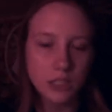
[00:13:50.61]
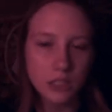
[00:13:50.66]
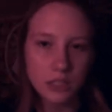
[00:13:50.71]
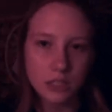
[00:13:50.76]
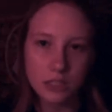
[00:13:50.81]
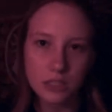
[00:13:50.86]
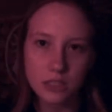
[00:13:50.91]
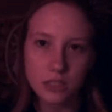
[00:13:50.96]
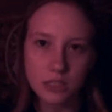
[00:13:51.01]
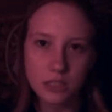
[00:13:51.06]

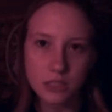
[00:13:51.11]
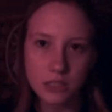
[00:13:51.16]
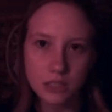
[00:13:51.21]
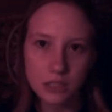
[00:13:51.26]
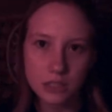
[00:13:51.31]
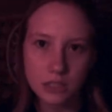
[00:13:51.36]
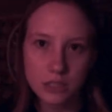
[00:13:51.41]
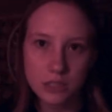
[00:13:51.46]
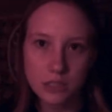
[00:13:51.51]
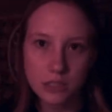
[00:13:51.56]
is
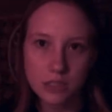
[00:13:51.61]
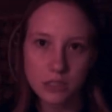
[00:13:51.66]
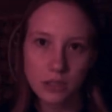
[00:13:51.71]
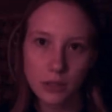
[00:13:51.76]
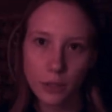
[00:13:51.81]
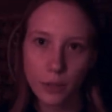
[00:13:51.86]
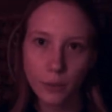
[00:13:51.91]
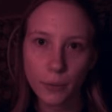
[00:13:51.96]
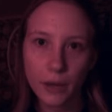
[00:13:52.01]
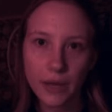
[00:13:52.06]
Lindsay
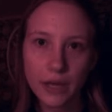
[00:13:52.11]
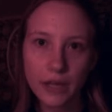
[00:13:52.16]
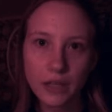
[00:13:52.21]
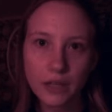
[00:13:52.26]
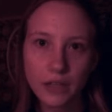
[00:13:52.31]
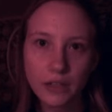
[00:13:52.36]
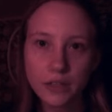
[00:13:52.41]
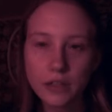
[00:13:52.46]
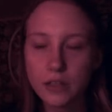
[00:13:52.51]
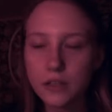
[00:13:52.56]

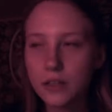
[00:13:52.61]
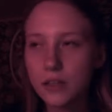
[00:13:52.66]
Lohan.